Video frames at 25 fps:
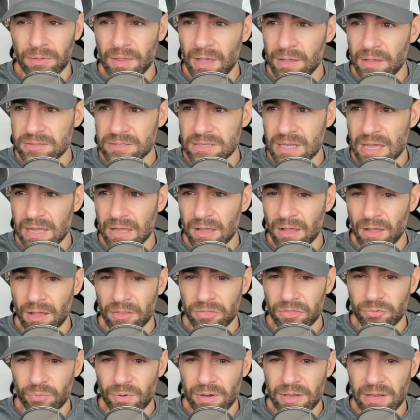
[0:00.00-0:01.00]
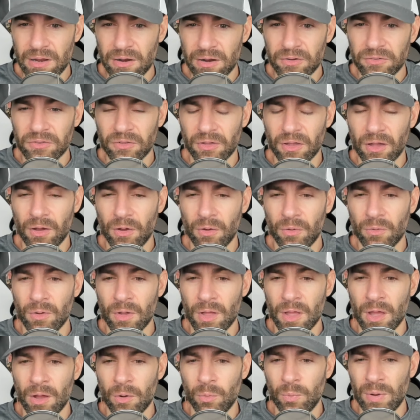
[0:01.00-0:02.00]
That's like 3 years ago
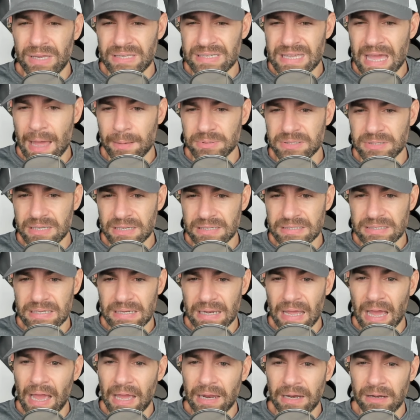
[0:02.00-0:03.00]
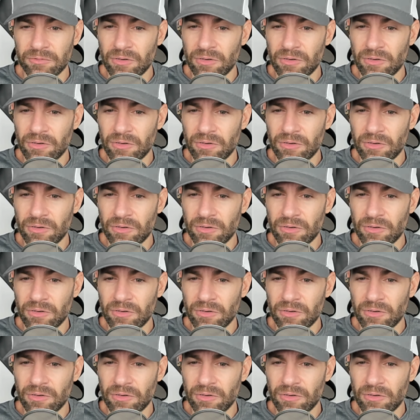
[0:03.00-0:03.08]
we tapped 69,